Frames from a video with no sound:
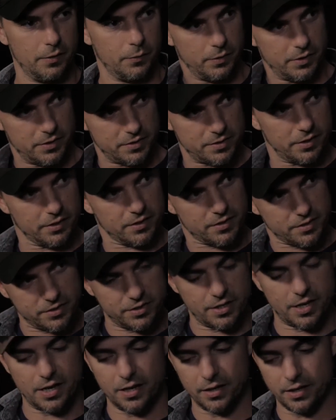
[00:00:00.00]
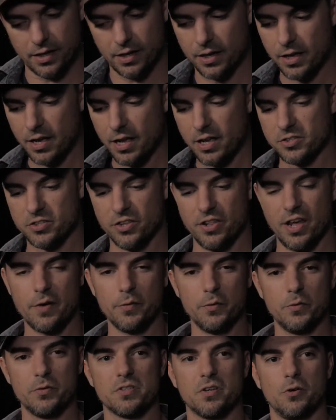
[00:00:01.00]
when he's like, yeah. So that
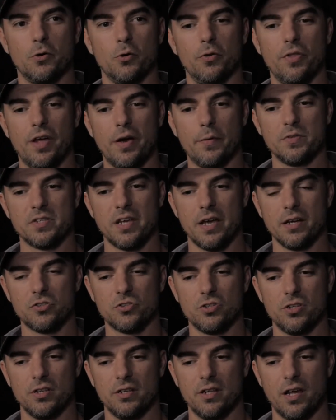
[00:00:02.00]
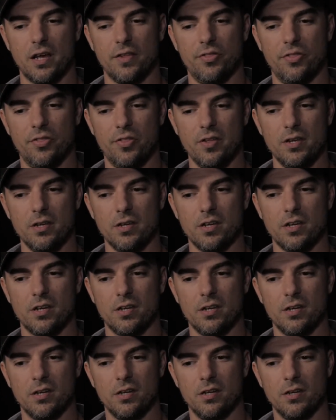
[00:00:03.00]
one was cool. That was actually, I think,
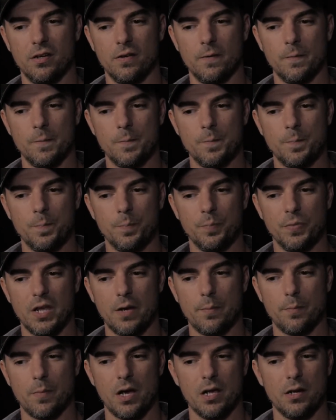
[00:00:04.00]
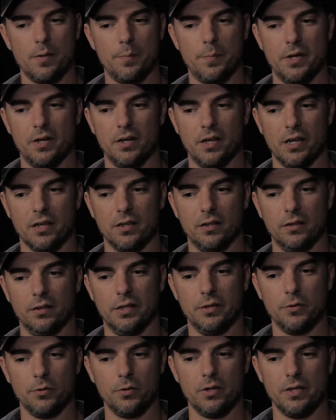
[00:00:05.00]
that might have been like
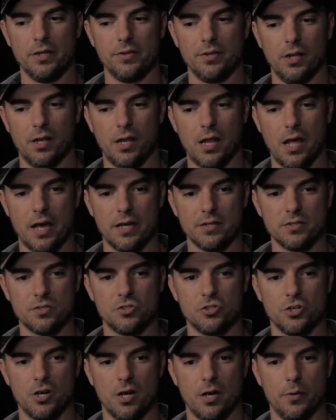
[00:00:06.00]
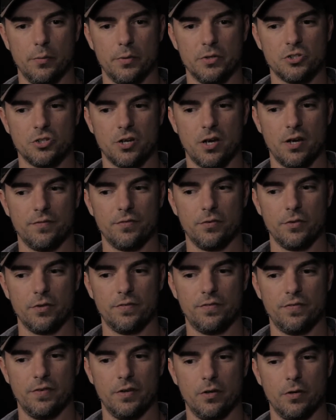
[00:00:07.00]
literally the last shot we shot for the
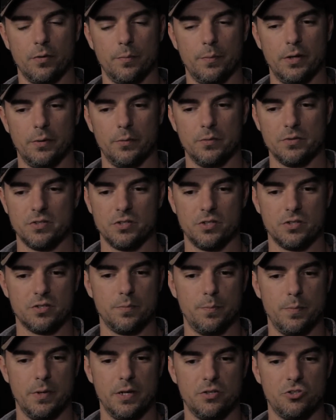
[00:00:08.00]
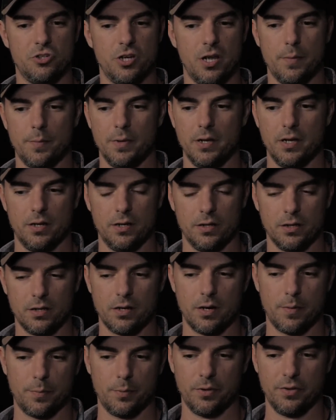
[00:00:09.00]
film, and it was just me, Jamie, and a
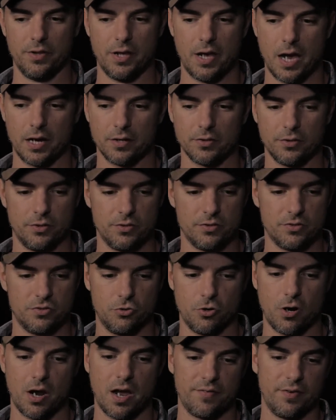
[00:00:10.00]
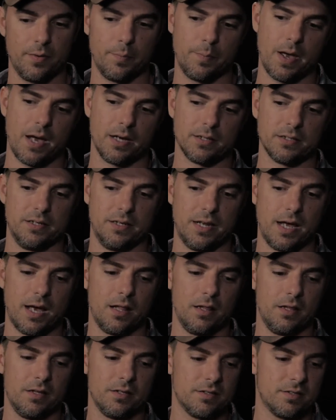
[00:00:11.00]
couple of the actors driving back to
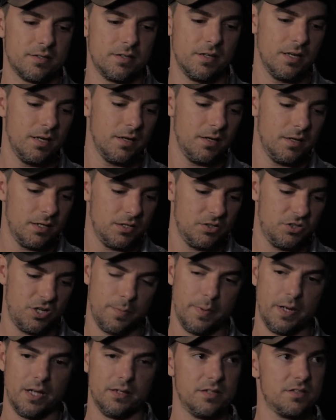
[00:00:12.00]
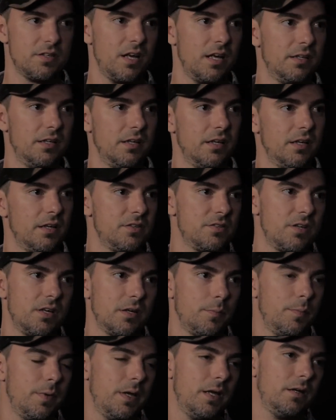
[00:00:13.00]
Dallas. Jamie had this idea. He's
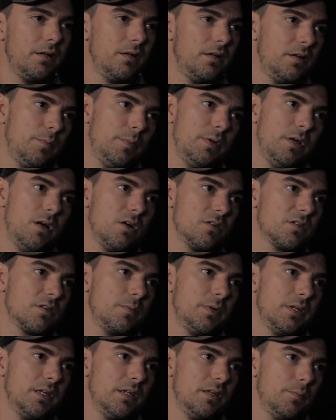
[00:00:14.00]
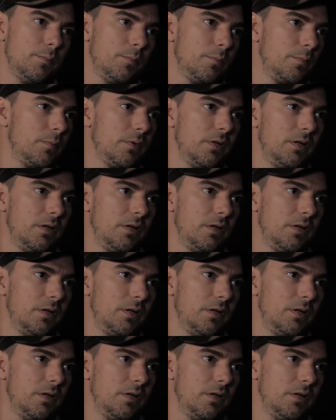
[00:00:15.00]
like, man, it'd be awesome to get him,